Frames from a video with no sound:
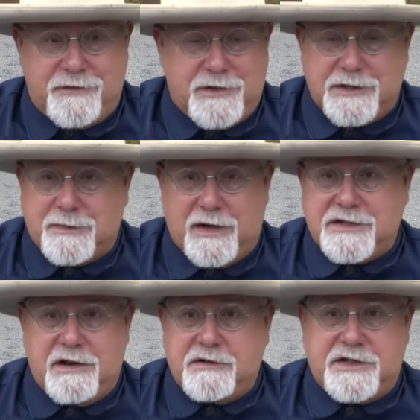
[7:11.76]
just
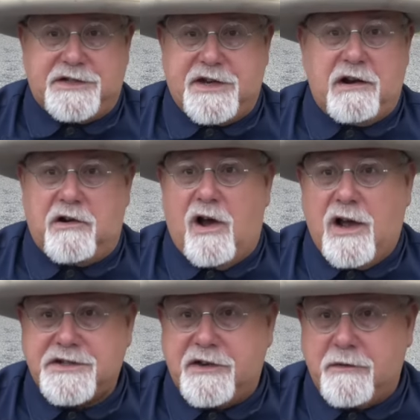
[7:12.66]
because that was a sunk
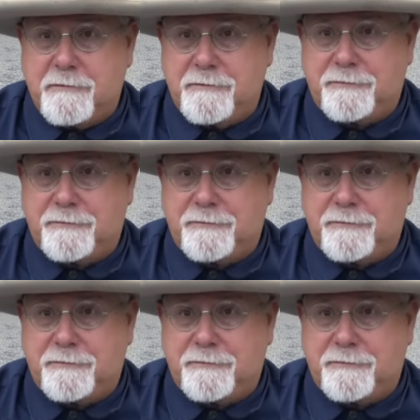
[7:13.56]
cost to them.